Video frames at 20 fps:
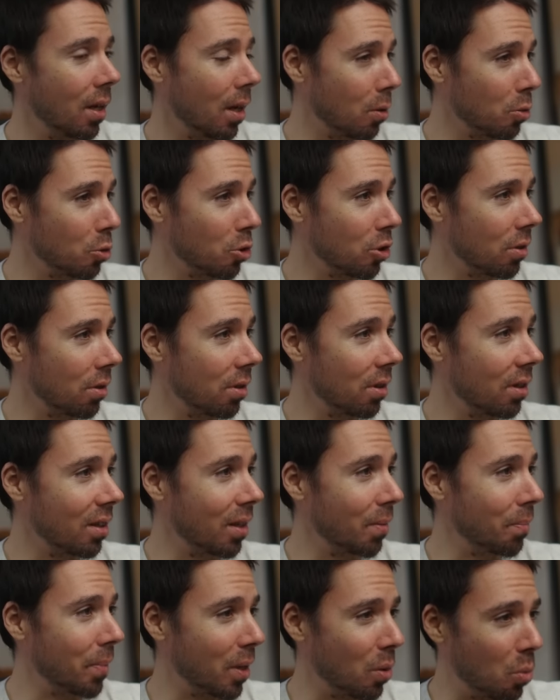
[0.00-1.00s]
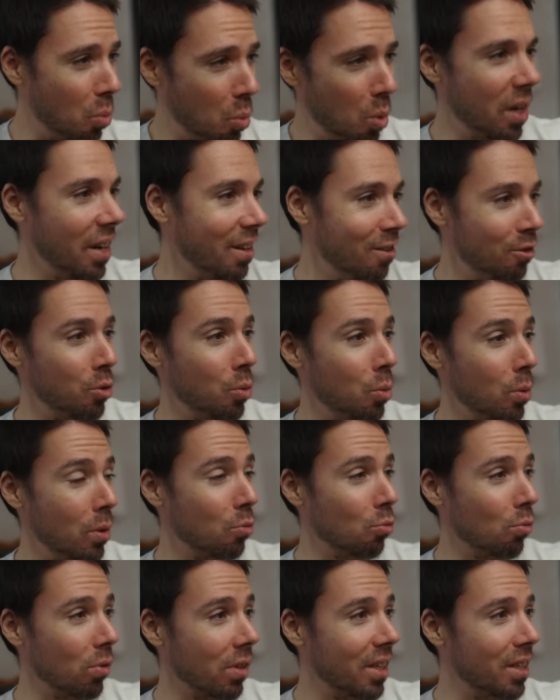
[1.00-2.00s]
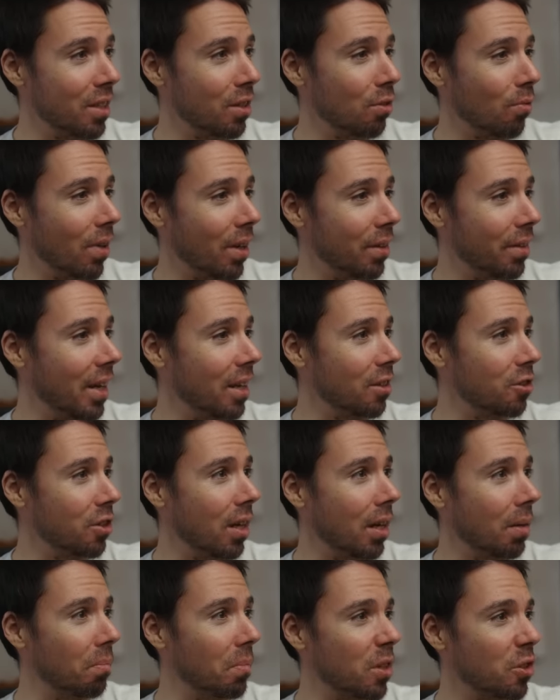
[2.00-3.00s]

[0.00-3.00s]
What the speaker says: I was just looking up like what else was released around that time. The